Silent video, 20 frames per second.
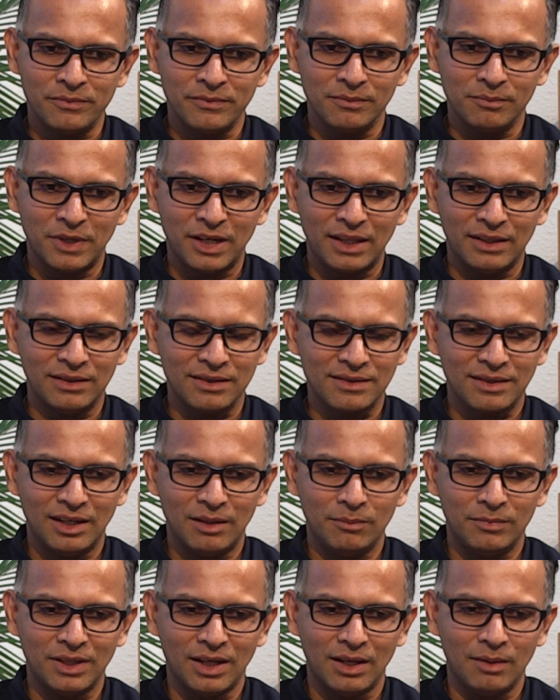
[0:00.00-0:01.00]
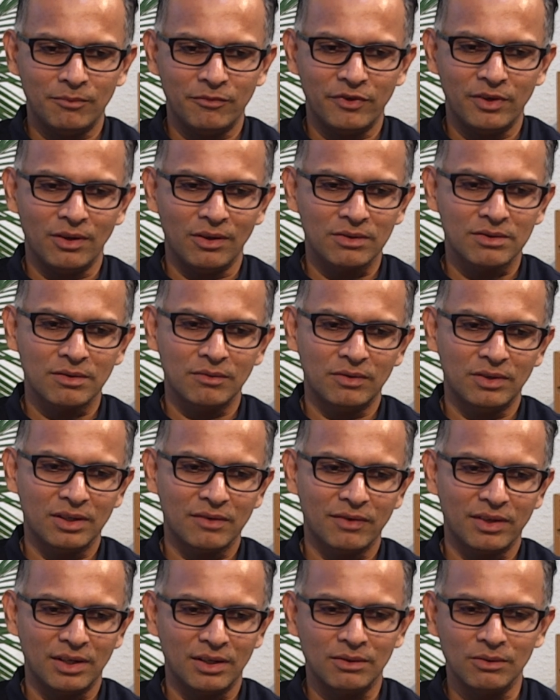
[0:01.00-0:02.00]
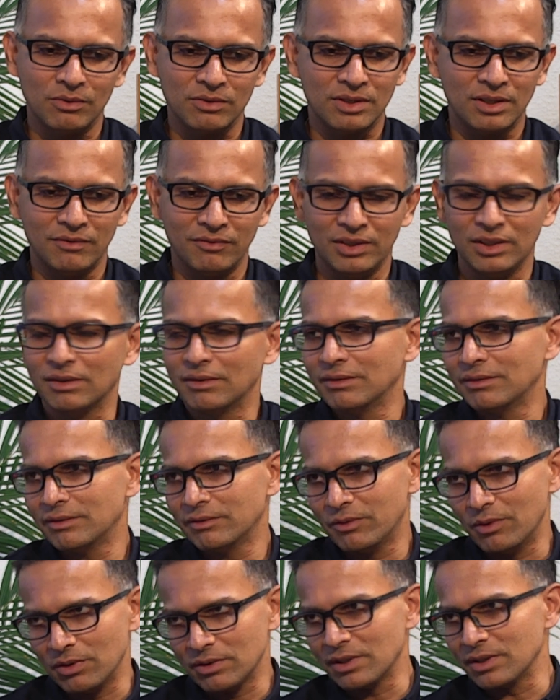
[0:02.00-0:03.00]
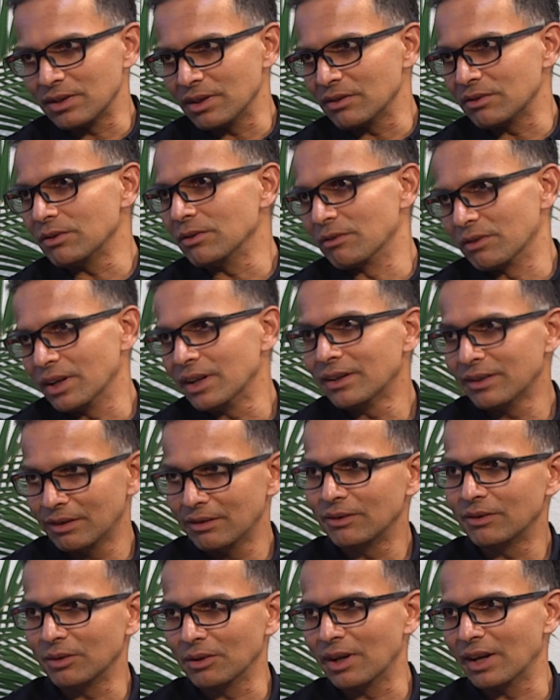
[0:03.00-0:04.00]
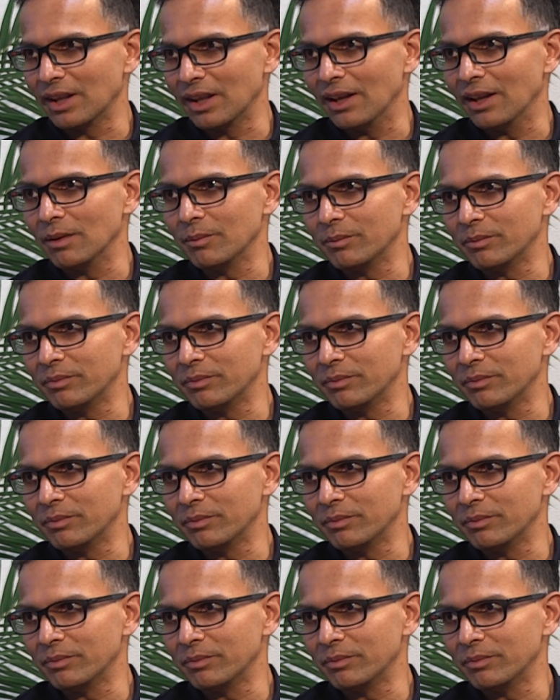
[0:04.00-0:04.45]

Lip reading: But at the same time, we also work very closely with folks such as you, right, to kind of help.